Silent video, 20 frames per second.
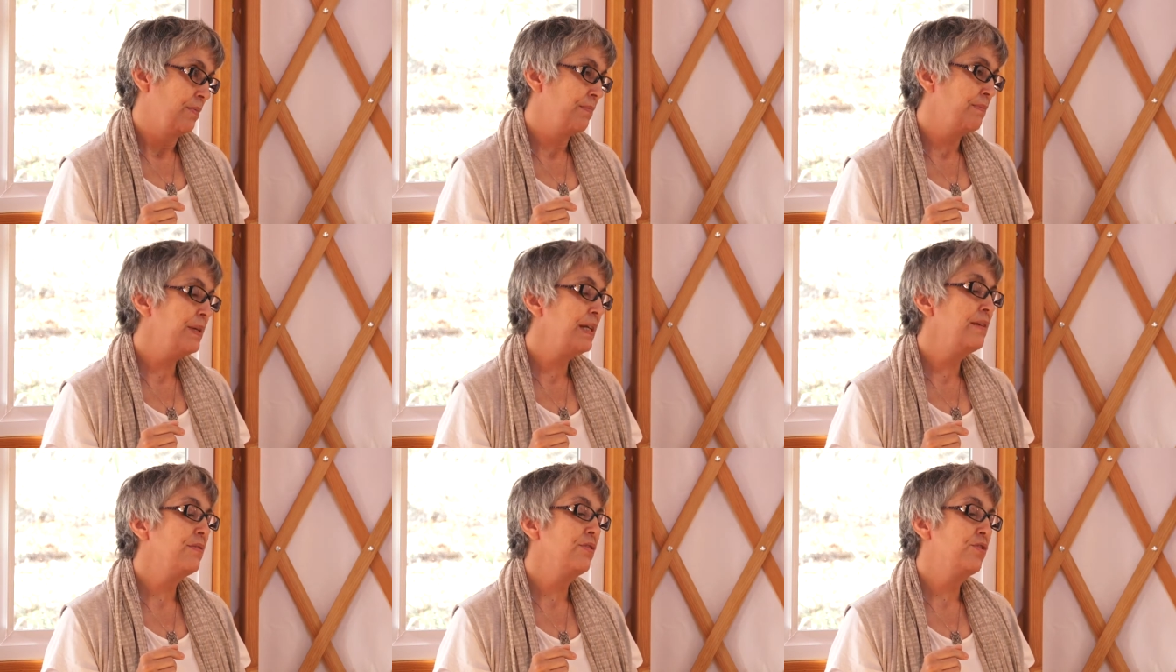
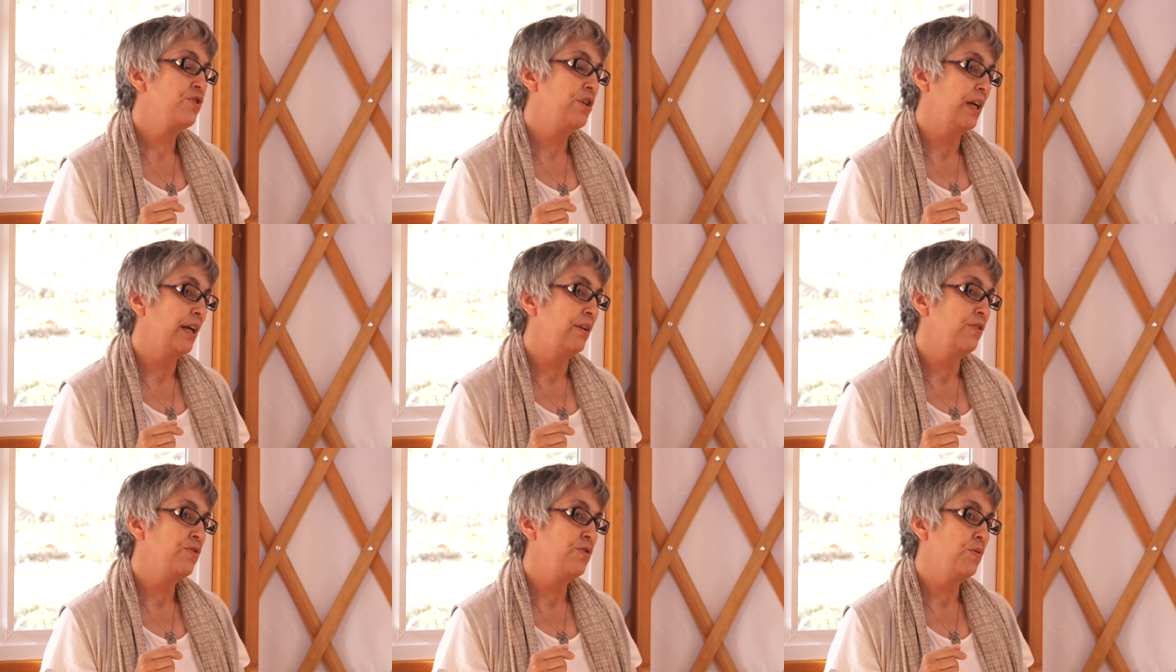Be the
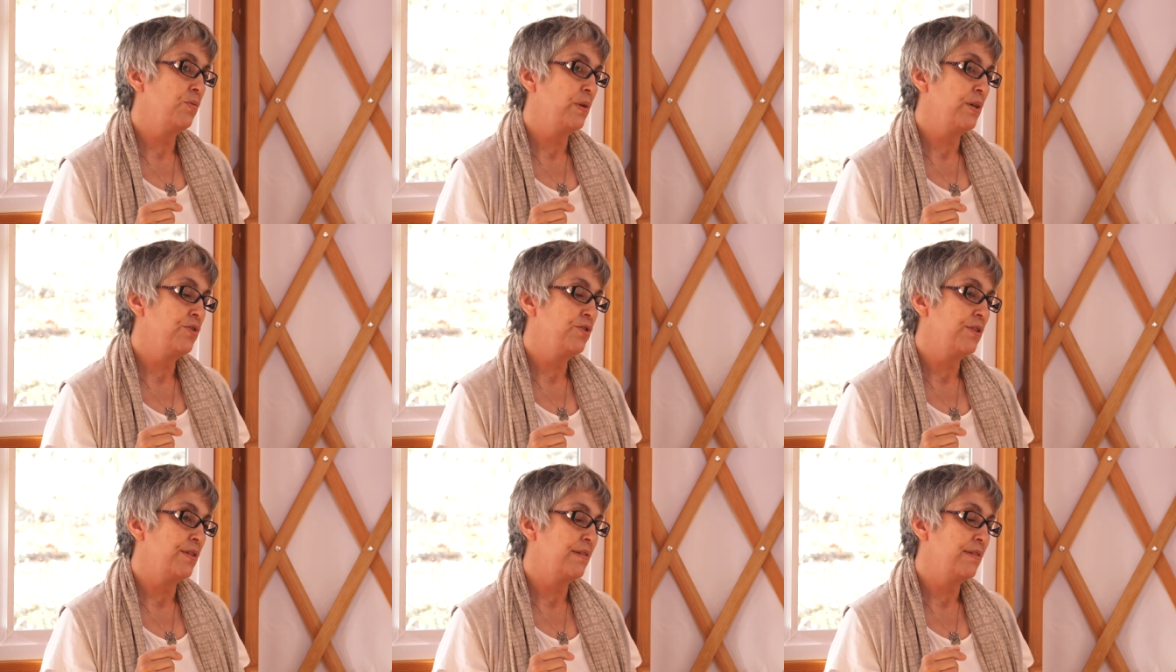change you
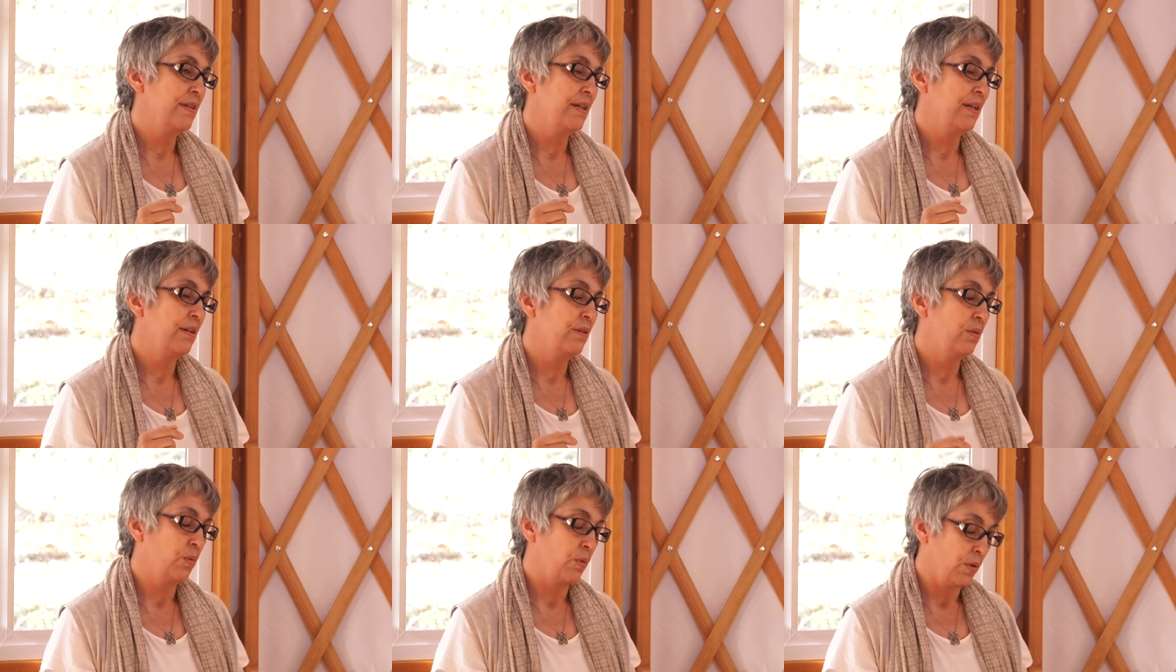wish to see
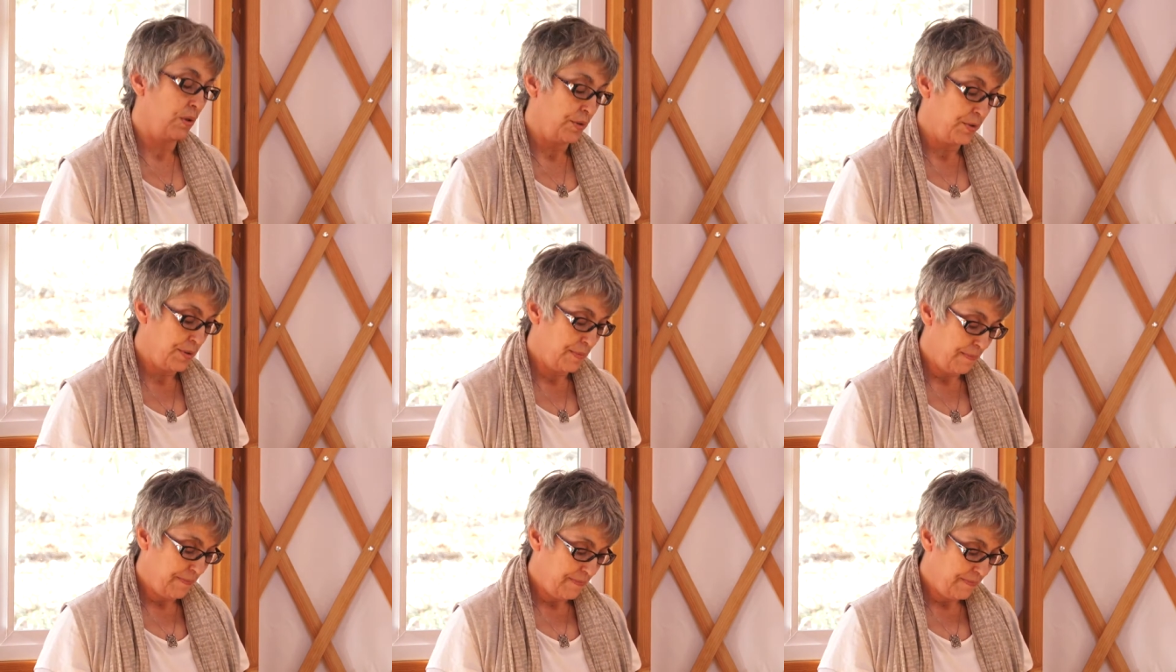in the world.